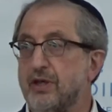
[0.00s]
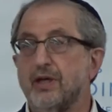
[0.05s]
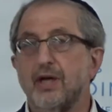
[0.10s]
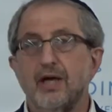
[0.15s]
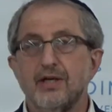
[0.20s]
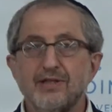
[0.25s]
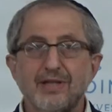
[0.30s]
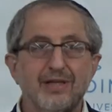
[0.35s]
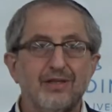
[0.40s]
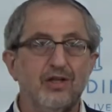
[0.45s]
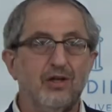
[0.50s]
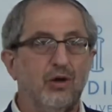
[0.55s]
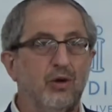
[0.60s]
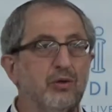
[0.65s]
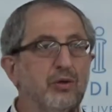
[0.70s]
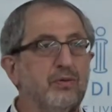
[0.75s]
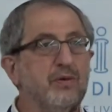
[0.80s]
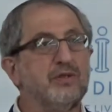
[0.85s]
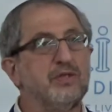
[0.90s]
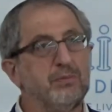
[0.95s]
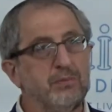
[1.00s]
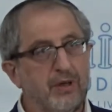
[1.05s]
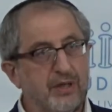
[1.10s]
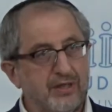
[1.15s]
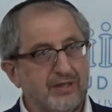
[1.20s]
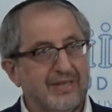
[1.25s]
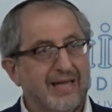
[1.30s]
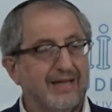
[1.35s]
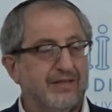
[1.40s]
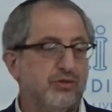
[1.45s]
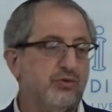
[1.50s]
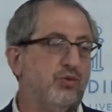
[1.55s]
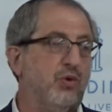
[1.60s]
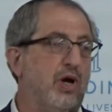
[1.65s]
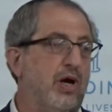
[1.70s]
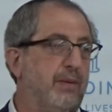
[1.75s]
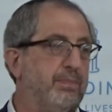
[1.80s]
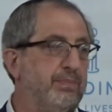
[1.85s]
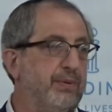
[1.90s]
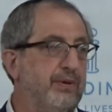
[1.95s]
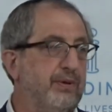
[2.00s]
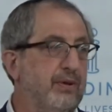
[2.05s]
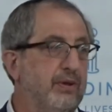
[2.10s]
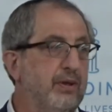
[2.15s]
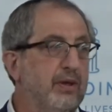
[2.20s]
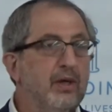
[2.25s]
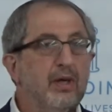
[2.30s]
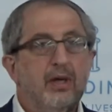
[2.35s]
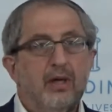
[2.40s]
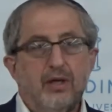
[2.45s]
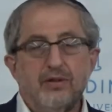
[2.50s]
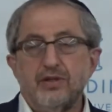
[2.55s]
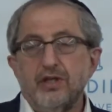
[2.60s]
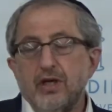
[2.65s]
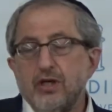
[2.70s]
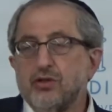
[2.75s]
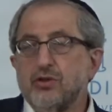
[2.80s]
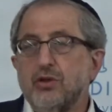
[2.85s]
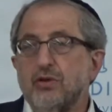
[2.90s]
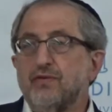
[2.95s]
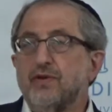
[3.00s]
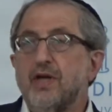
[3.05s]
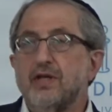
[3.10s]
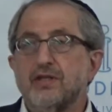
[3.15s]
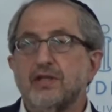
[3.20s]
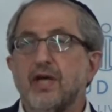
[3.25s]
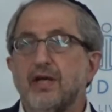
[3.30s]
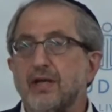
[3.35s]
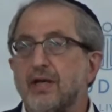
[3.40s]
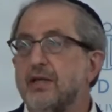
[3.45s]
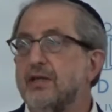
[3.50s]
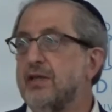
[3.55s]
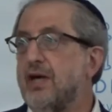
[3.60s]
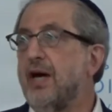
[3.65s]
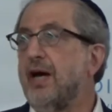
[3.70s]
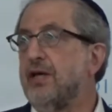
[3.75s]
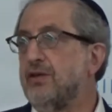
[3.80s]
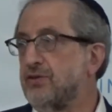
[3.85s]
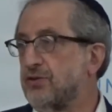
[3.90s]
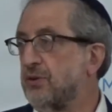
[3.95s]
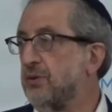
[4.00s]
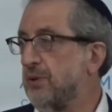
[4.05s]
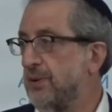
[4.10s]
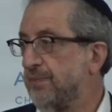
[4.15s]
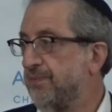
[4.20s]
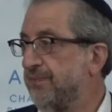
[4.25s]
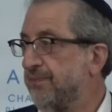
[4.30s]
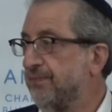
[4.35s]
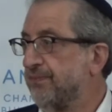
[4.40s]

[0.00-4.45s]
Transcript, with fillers: And again, it's not the only reason, but it's that drop, is the issue of kids getting into high school.